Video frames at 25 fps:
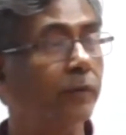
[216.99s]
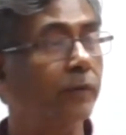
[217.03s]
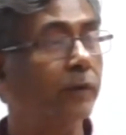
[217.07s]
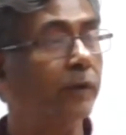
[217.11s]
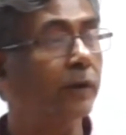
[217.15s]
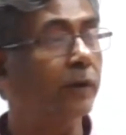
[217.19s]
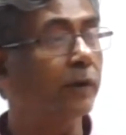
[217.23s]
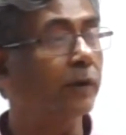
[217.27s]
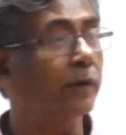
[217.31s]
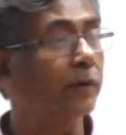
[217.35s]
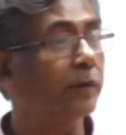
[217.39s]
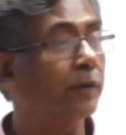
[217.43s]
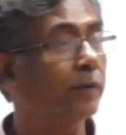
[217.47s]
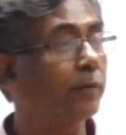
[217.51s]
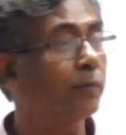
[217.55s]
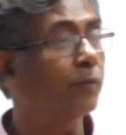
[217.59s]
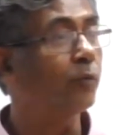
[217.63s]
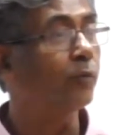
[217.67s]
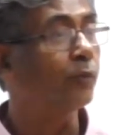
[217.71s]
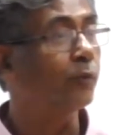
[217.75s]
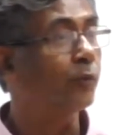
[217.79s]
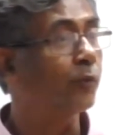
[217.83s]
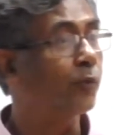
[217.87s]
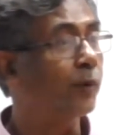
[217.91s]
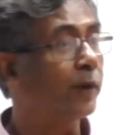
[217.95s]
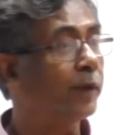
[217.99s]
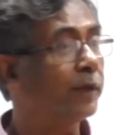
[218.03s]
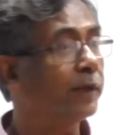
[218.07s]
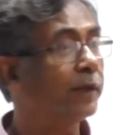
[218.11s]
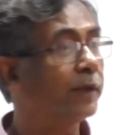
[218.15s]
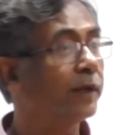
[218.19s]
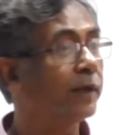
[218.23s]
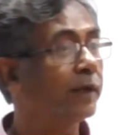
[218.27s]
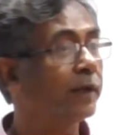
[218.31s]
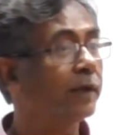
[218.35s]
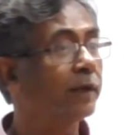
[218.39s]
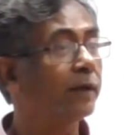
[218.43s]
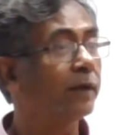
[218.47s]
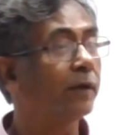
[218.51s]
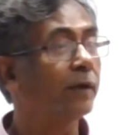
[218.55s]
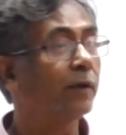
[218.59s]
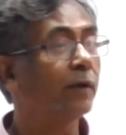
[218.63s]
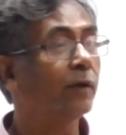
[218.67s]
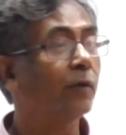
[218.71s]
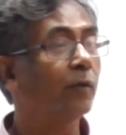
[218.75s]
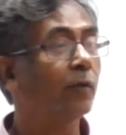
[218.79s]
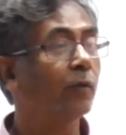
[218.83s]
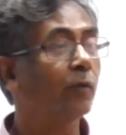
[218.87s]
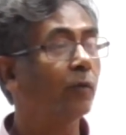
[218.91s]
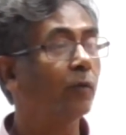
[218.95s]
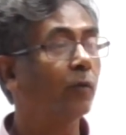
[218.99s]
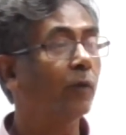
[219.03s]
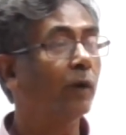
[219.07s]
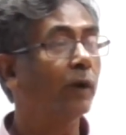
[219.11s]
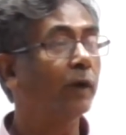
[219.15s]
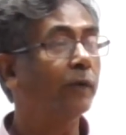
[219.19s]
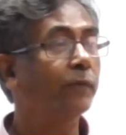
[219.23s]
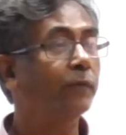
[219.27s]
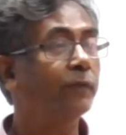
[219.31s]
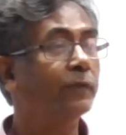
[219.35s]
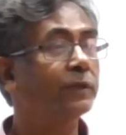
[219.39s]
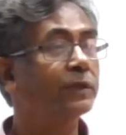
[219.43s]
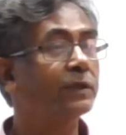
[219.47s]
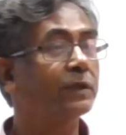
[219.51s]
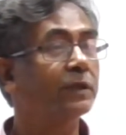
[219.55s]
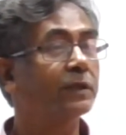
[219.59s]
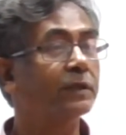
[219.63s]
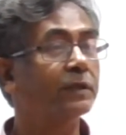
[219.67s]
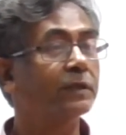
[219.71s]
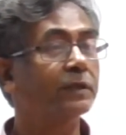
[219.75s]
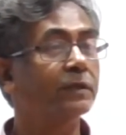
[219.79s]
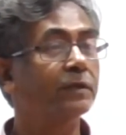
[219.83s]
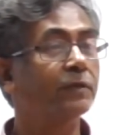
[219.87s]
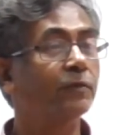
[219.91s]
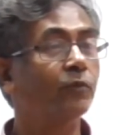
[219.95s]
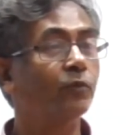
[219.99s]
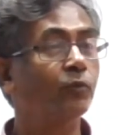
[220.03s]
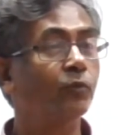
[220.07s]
they move together, why fishes.